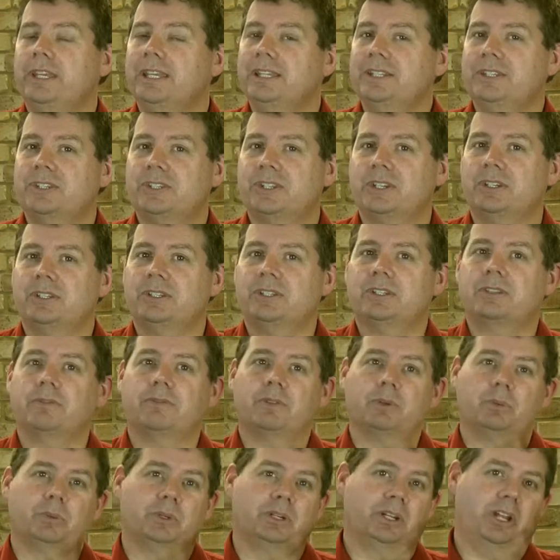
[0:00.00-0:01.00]
incidents of
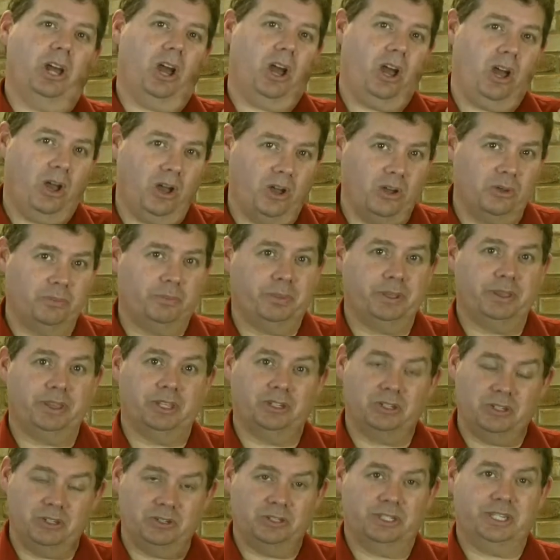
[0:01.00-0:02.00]
the word hope in
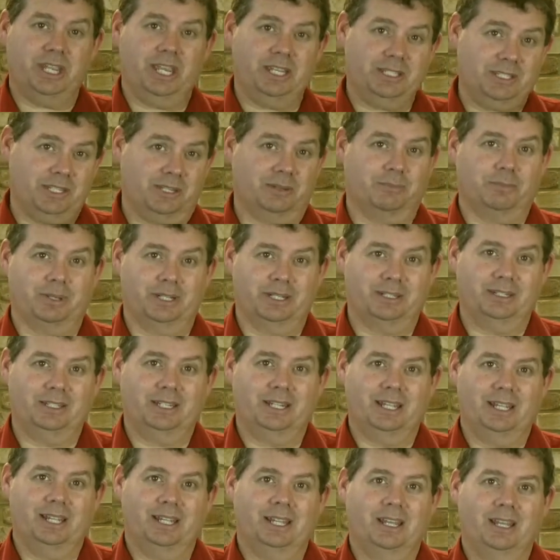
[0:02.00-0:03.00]
the New Testament,
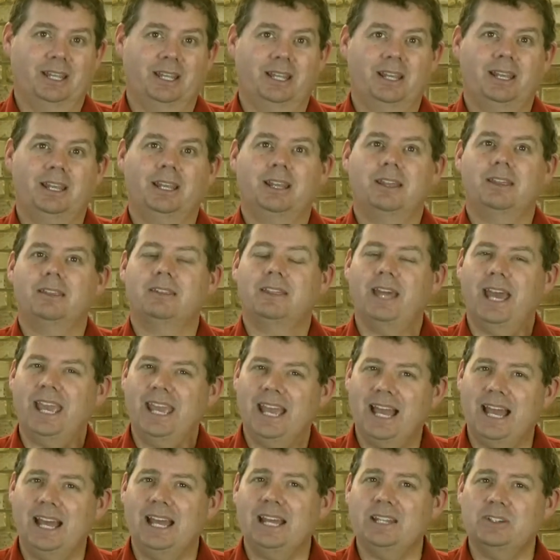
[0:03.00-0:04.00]
they
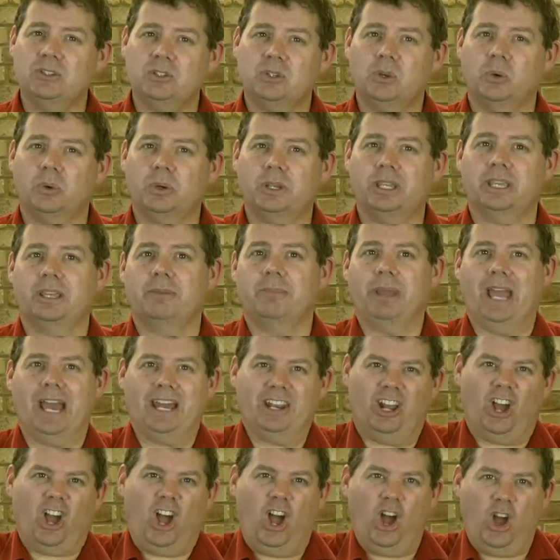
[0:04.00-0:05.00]
aren't talking
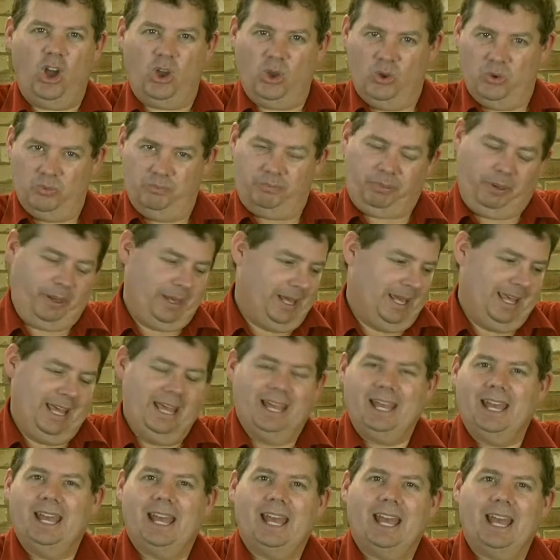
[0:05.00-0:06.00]
about hope
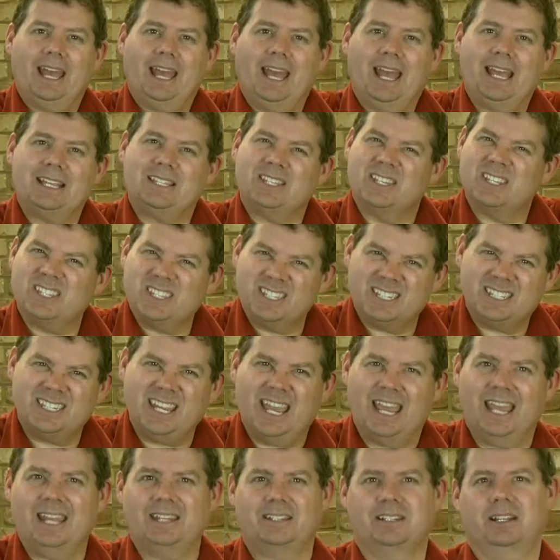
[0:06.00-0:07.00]
as a
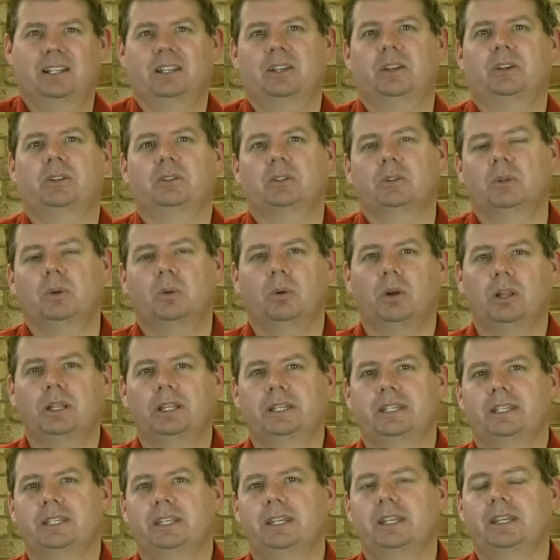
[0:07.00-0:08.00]
standalone
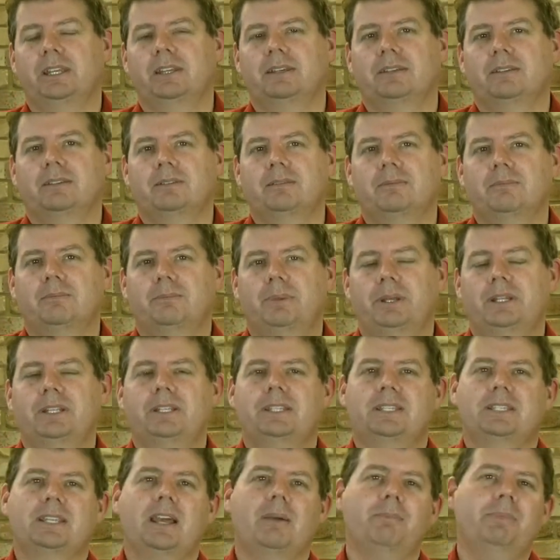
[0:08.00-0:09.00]
quality, but
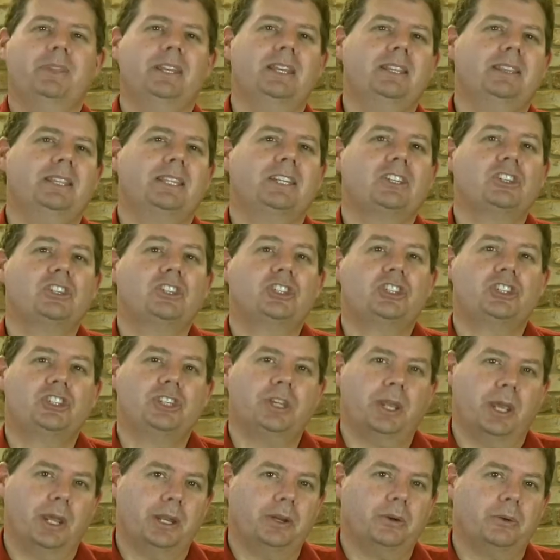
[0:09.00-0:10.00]
as something that is
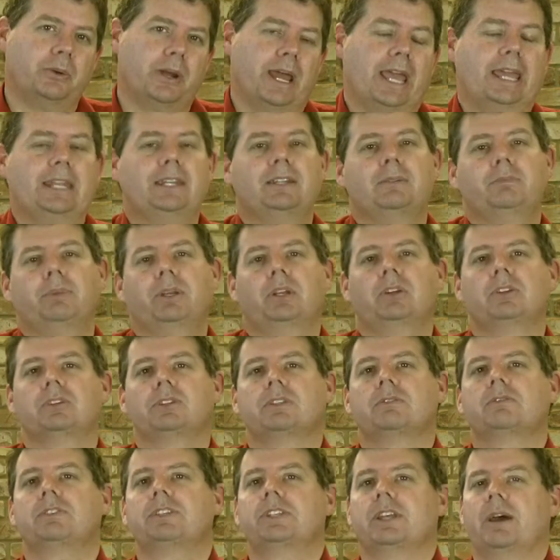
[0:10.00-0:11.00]
generated because
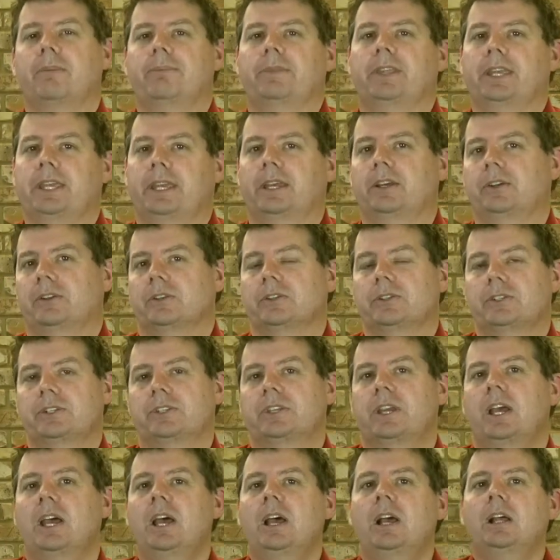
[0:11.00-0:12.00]
of something
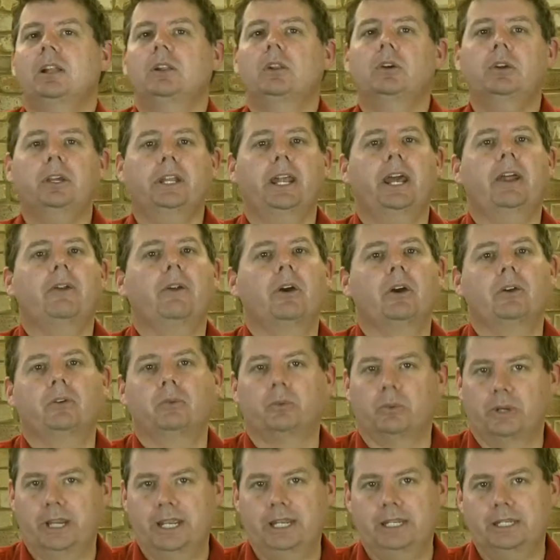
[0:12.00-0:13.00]
else. Look at our own
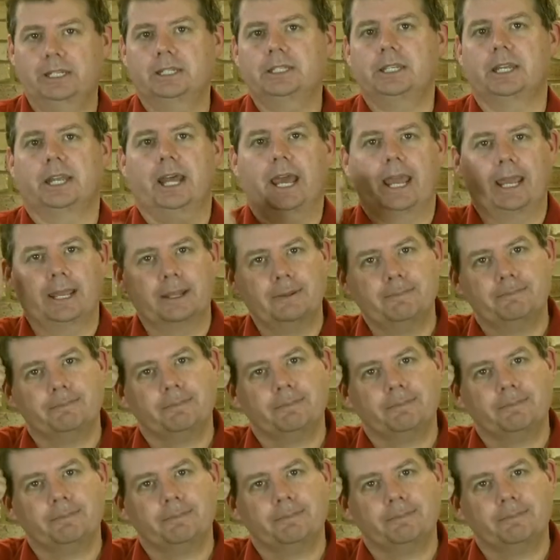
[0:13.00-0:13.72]
reading today.